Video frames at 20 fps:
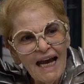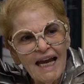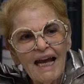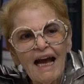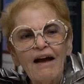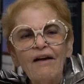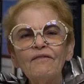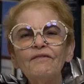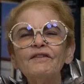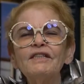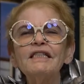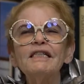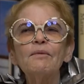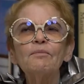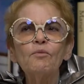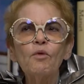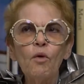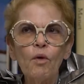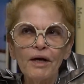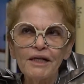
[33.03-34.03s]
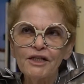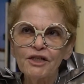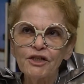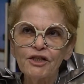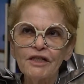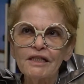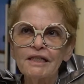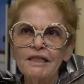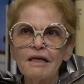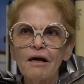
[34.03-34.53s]
have some
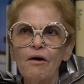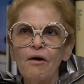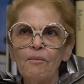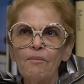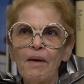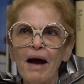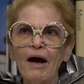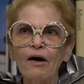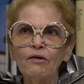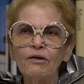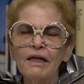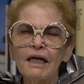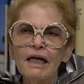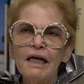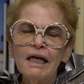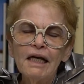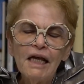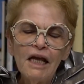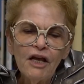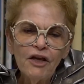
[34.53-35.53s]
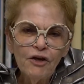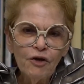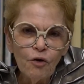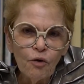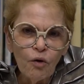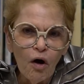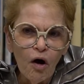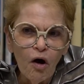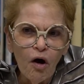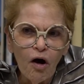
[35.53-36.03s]
questions about
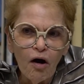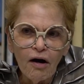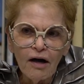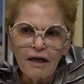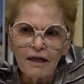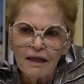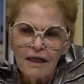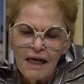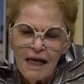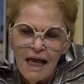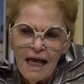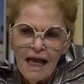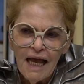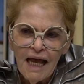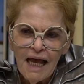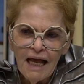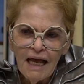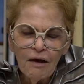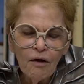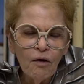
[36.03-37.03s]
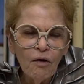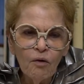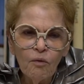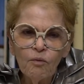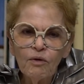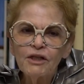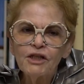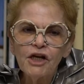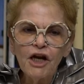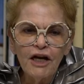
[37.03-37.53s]
your art,
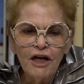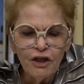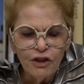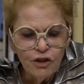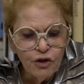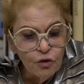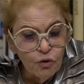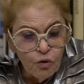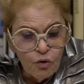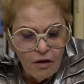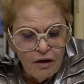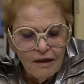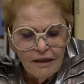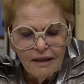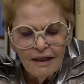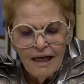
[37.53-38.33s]
which I adore.